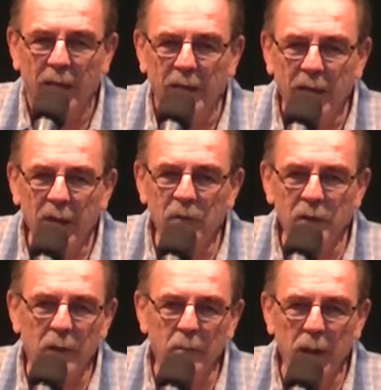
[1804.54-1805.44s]
And
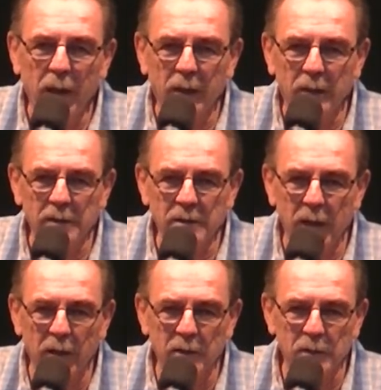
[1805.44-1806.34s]
even the man, the
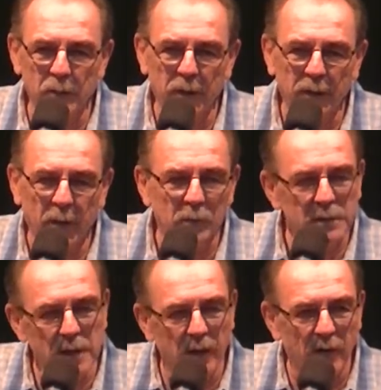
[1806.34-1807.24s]
salesman that
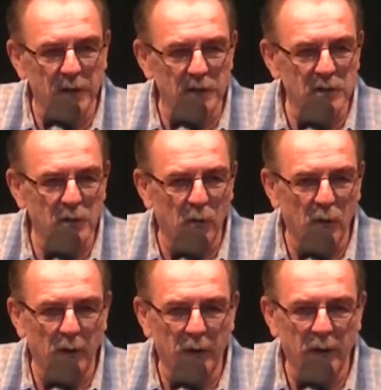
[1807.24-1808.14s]
was there in the
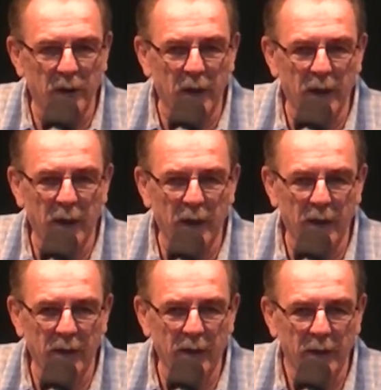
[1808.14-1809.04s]
store, got
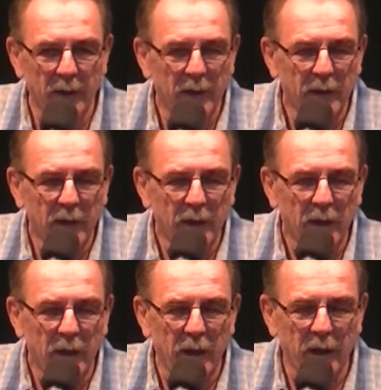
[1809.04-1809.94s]
a
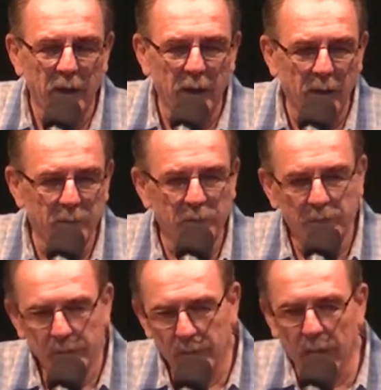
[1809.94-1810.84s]
a um,
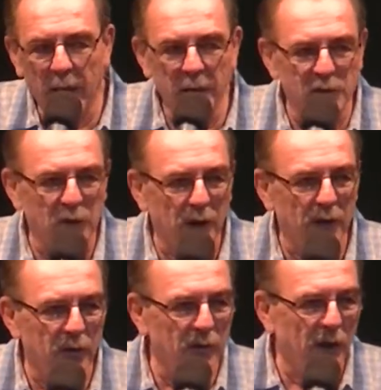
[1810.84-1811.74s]
hand
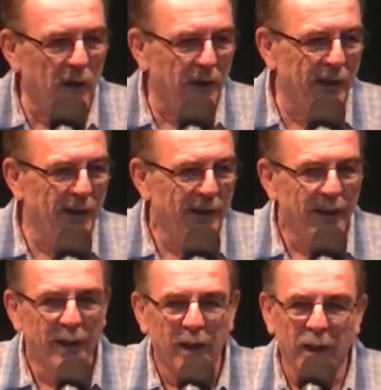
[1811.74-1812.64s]
truck or dolly
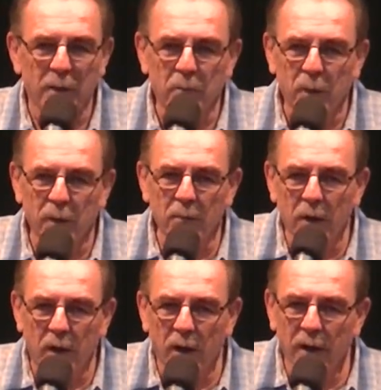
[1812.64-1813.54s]
and put them
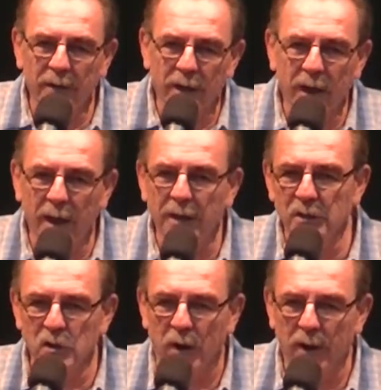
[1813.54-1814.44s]
on the
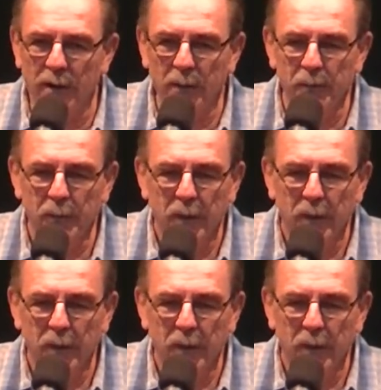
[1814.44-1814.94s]
hand truck.